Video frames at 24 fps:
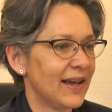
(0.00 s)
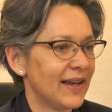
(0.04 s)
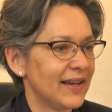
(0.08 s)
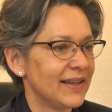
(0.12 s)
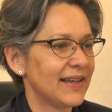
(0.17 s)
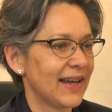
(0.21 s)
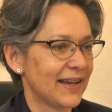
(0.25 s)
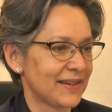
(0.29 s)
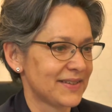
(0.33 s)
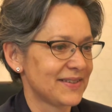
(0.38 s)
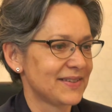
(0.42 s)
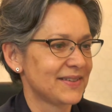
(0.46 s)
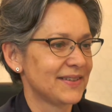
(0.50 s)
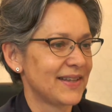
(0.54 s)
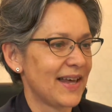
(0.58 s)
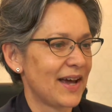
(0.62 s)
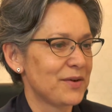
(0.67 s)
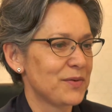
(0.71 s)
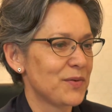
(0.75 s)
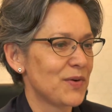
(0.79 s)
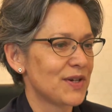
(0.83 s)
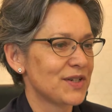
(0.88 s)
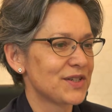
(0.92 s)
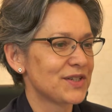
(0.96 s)
Yes,
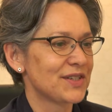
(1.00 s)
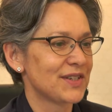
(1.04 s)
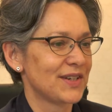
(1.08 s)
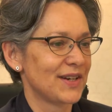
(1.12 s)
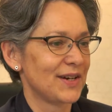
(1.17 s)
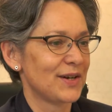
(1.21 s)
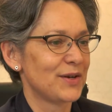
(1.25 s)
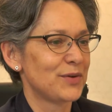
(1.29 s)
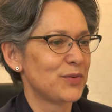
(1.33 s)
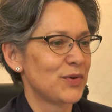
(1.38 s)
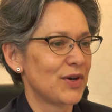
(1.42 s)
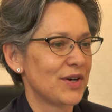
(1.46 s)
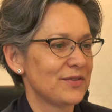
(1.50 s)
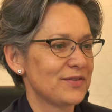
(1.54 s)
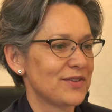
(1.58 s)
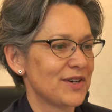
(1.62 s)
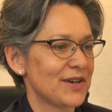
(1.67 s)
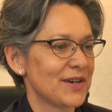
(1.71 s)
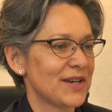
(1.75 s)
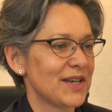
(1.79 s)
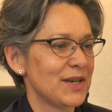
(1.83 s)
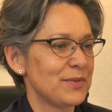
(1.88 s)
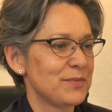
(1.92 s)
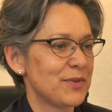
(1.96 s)
that was one of
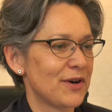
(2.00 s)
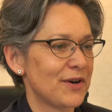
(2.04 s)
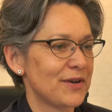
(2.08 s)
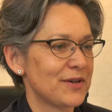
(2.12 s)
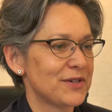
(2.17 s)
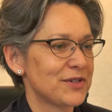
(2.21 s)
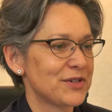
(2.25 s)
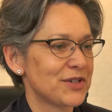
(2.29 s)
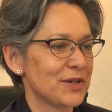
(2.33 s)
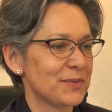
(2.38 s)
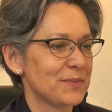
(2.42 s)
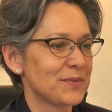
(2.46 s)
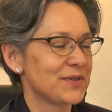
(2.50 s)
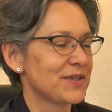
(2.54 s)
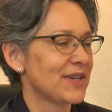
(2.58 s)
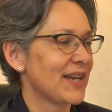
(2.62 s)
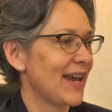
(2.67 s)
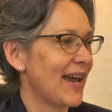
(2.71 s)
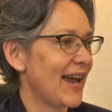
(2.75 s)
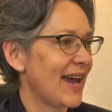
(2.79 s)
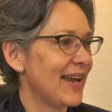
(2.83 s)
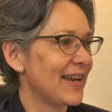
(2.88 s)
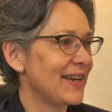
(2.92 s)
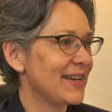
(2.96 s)
our key partnerships,
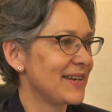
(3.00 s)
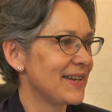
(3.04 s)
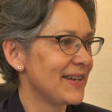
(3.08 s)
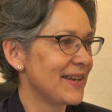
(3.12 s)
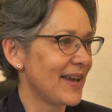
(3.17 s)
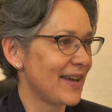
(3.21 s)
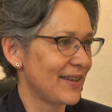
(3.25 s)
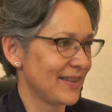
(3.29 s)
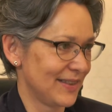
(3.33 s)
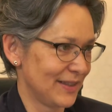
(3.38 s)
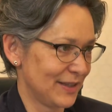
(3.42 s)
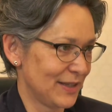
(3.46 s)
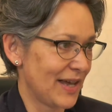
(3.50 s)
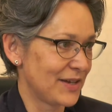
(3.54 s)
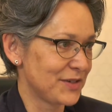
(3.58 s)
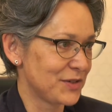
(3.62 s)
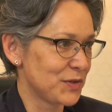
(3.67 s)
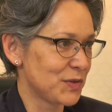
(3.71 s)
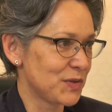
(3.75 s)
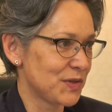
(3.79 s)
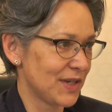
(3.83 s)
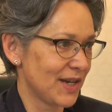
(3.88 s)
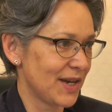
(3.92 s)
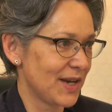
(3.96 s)
and
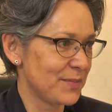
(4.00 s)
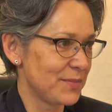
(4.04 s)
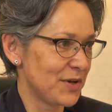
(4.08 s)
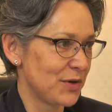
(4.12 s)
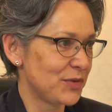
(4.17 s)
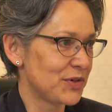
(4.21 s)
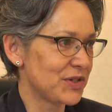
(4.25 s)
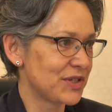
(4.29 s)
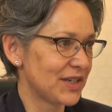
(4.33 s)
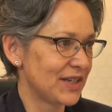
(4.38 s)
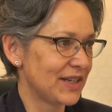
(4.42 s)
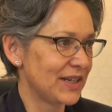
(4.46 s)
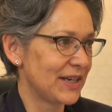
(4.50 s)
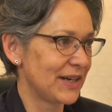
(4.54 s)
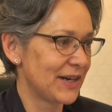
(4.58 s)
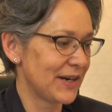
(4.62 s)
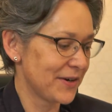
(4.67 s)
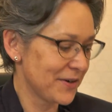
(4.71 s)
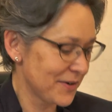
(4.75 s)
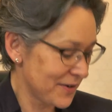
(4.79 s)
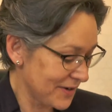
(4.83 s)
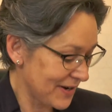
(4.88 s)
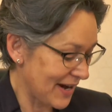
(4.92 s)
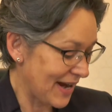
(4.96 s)
as you say, I mean, it was a
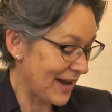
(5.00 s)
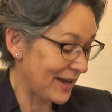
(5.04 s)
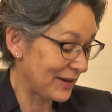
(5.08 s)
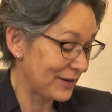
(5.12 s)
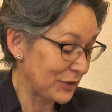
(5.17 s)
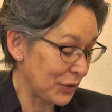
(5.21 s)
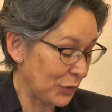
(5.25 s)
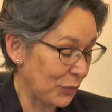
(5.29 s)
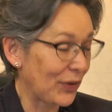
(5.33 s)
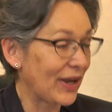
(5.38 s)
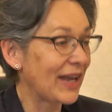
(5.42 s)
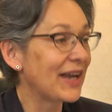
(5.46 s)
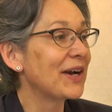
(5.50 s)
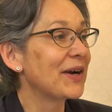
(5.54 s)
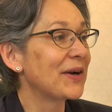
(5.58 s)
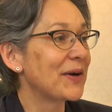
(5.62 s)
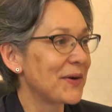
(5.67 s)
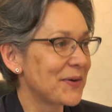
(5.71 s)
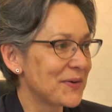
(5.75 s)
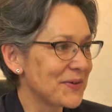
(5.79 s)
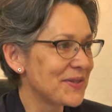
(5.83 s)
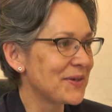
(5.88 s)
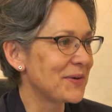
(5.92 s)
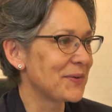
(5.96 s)
year and a week
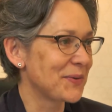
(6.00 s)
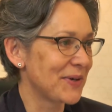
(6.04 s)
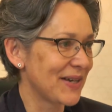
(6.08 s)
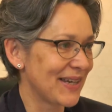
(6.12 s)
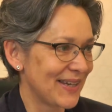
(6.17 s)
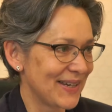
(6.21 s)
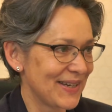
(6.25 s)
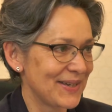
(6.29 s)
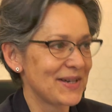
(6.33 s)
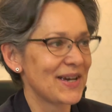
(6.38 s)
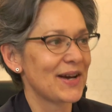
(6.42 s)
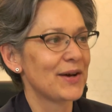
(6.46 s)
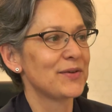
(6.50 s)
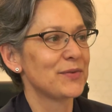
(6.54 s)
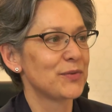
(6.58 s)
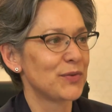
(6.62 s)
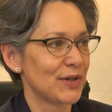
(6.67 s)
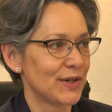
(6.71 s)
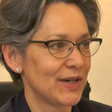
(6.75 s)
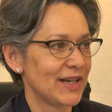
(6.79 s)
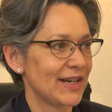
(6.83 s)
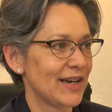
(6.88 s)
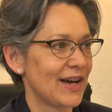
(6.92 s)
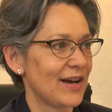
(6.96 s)
ago that we
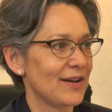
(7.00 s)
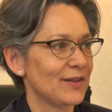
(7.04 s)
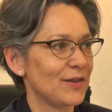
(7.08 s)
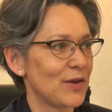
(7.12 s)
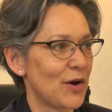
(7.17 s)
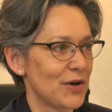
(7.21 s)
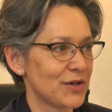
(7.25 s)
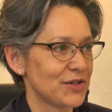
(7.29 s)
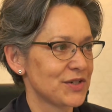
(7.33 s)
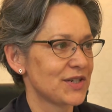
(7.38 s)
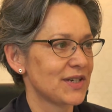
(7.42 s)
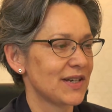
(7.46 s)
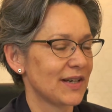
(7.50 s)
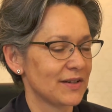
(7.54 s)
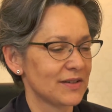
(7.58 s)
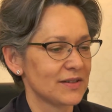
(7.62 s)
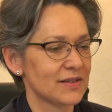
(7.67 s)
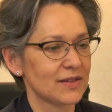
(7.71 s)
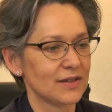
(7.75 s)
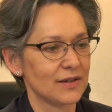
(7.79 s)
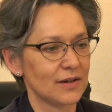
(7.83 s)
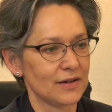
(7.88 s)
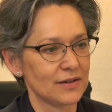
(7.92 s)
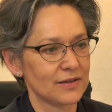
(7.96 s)
launched
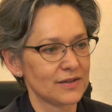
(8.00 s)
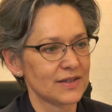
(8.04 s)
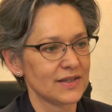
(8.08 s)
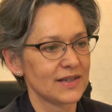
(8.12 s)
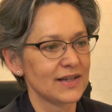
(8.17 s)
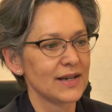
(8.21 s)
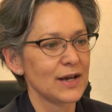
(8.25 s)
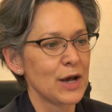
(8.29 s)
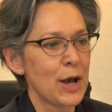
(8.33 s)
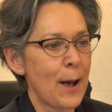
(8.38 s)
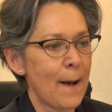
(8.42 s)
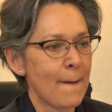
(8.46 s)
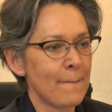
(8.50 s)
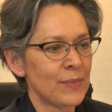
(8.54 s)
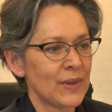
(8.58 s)
LCRC,